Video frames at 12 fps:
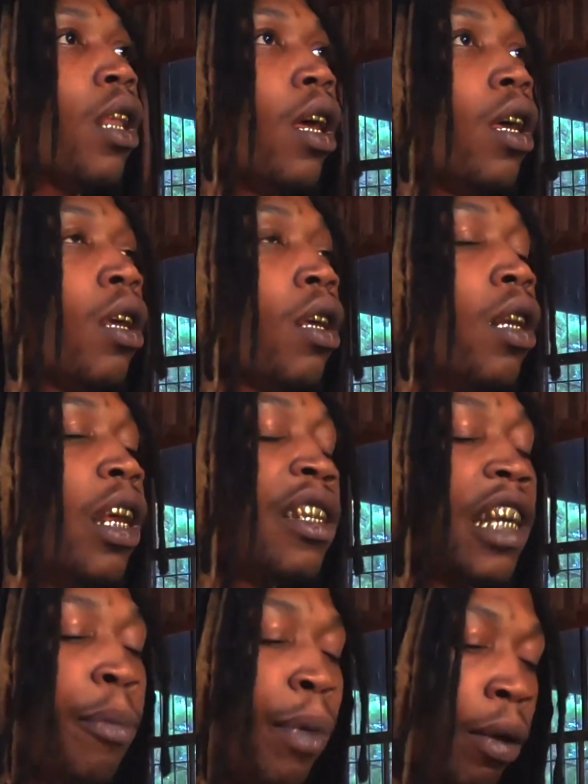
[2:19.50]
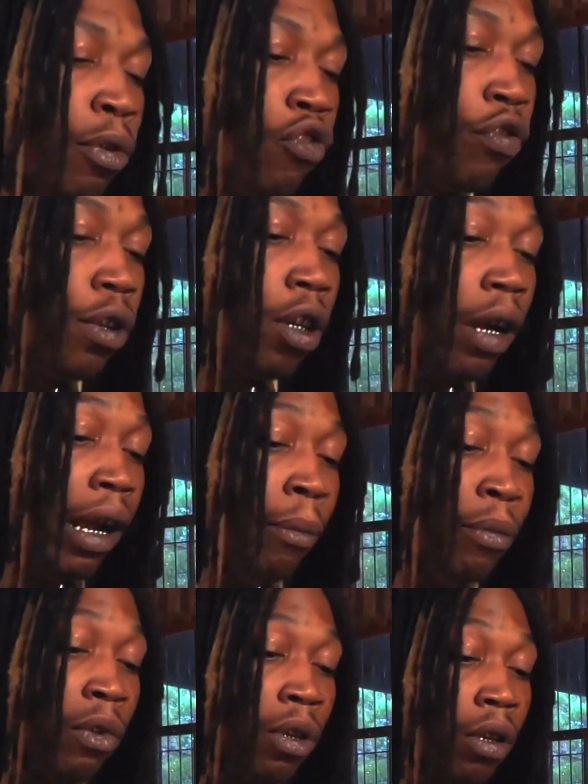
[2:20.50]
Like that tape I free
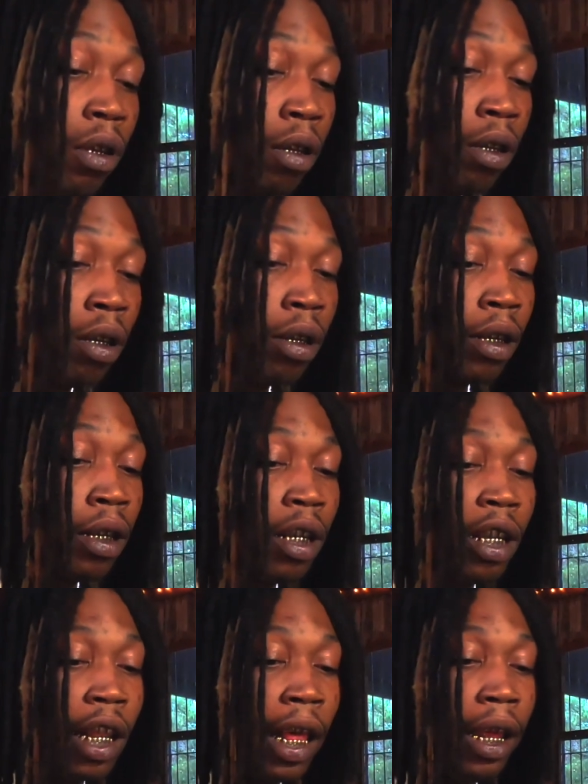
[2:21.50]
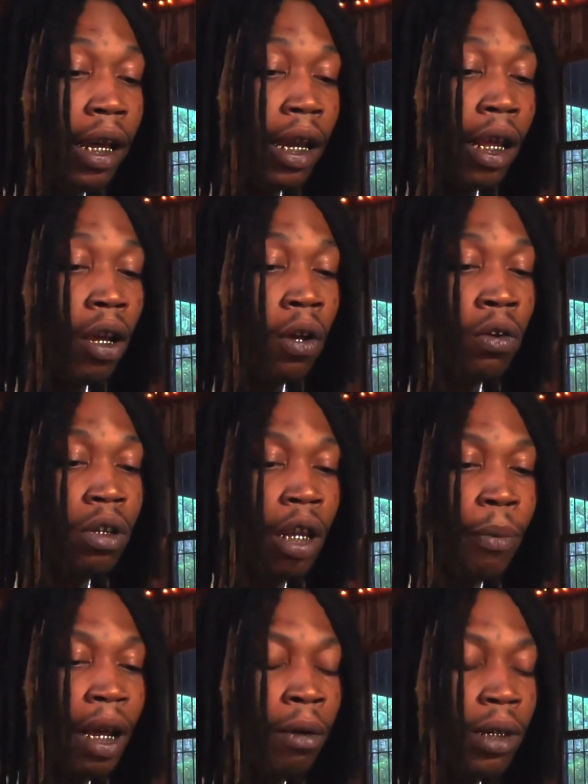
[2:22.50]
grimy, like that whole
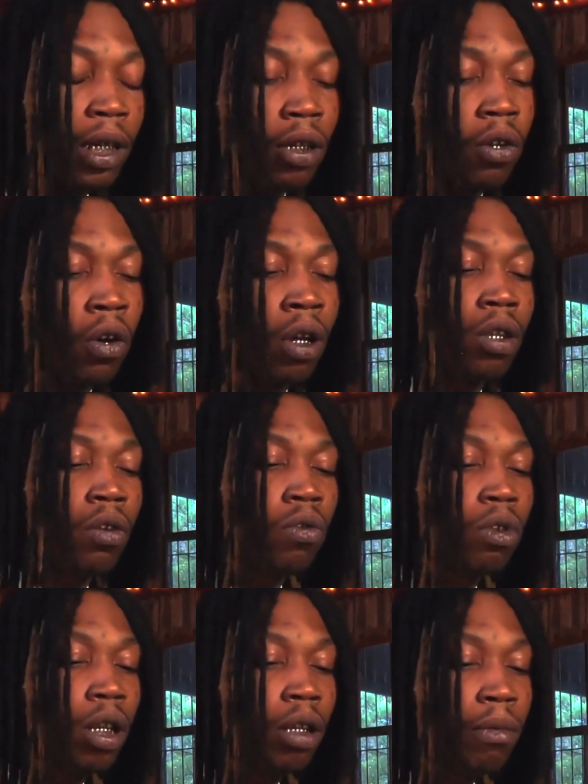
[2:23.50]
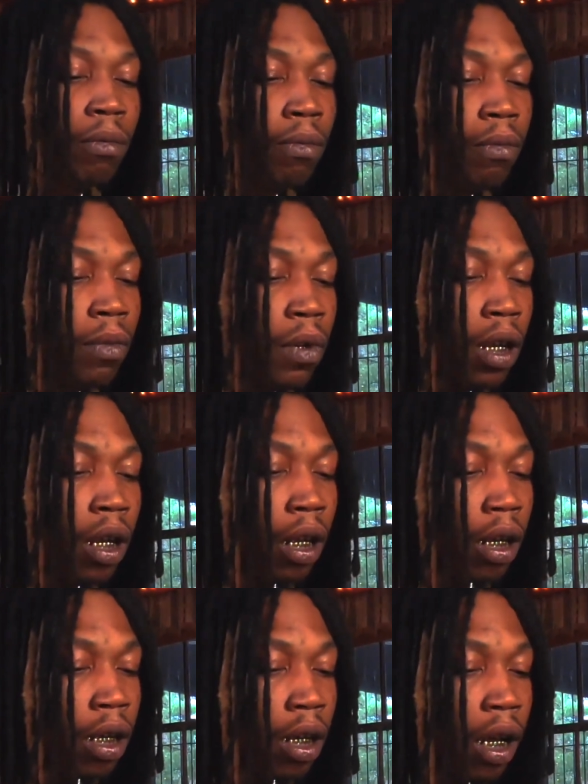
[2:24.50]
tape I was just going through something. Like
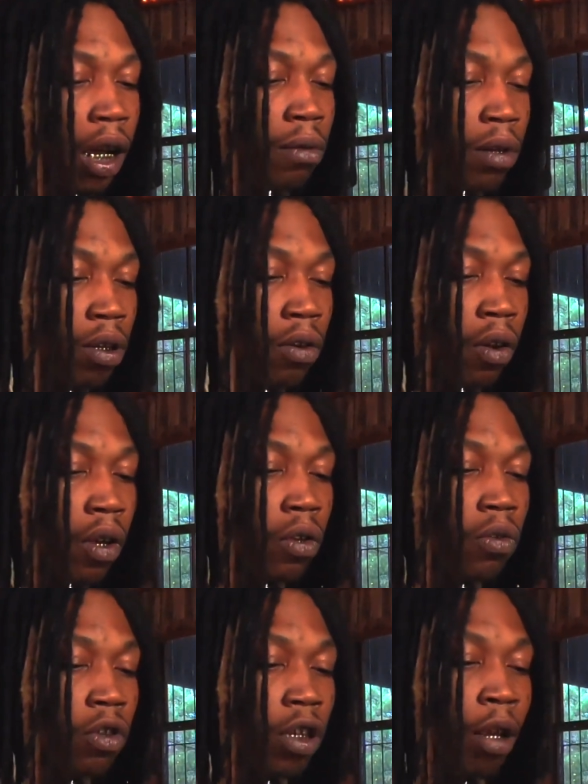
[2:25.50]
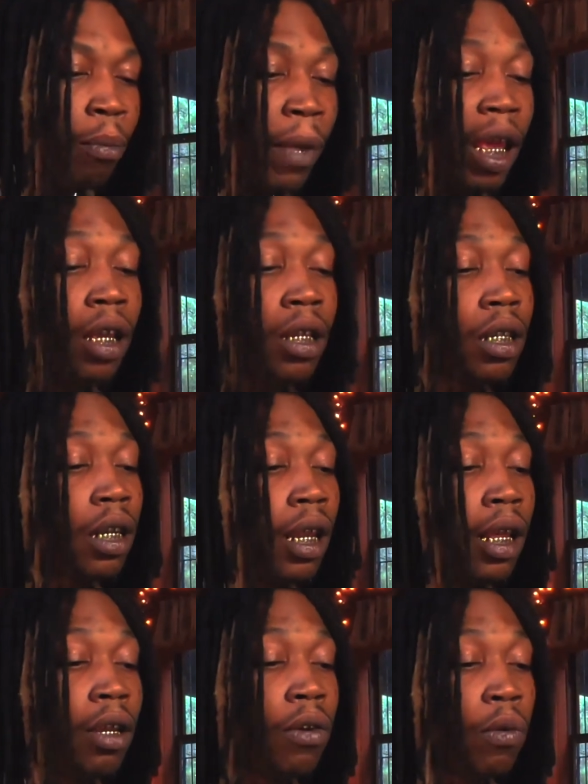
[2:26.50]
I was just going through something major,
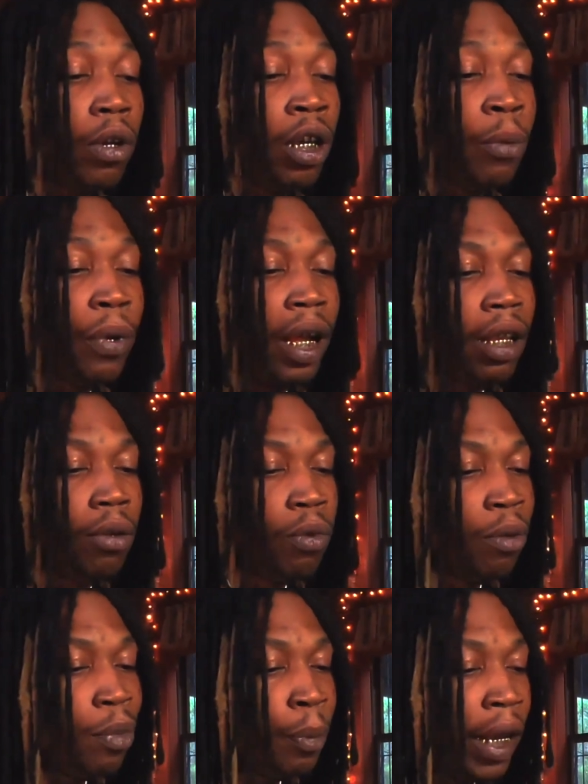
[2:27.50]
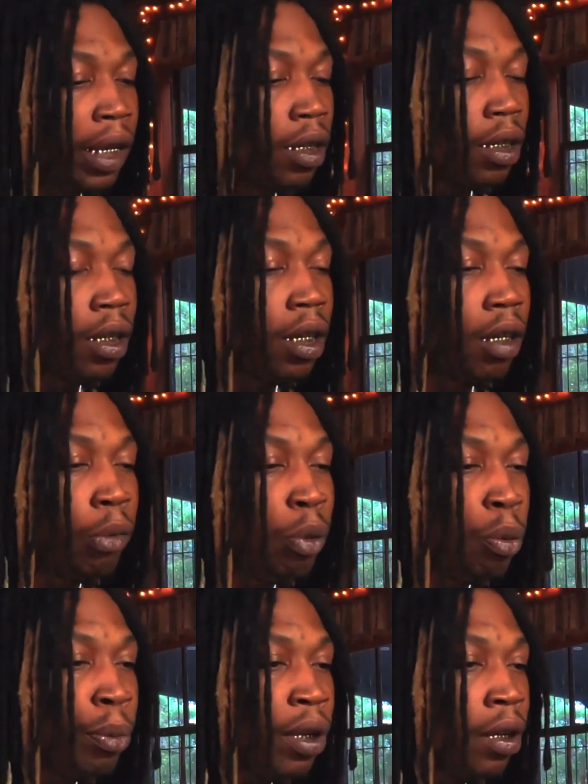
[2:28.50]
like well it probably wouldn't be major to other
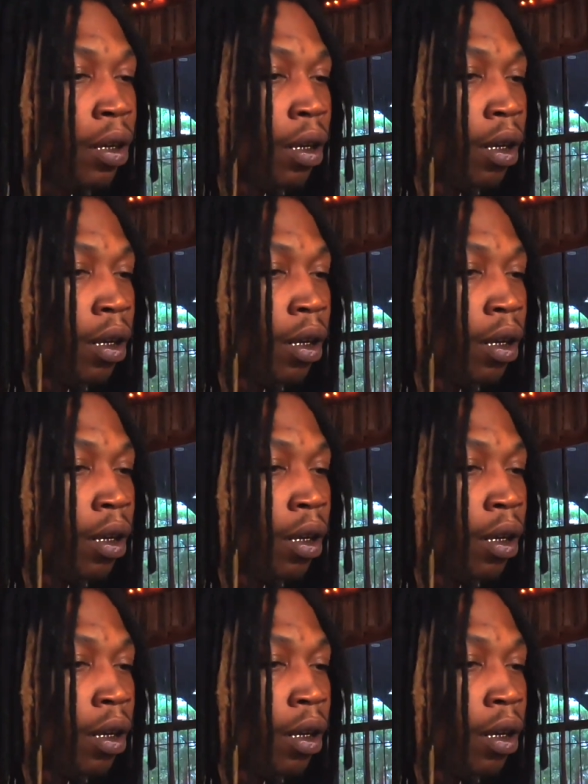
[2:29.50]
people, but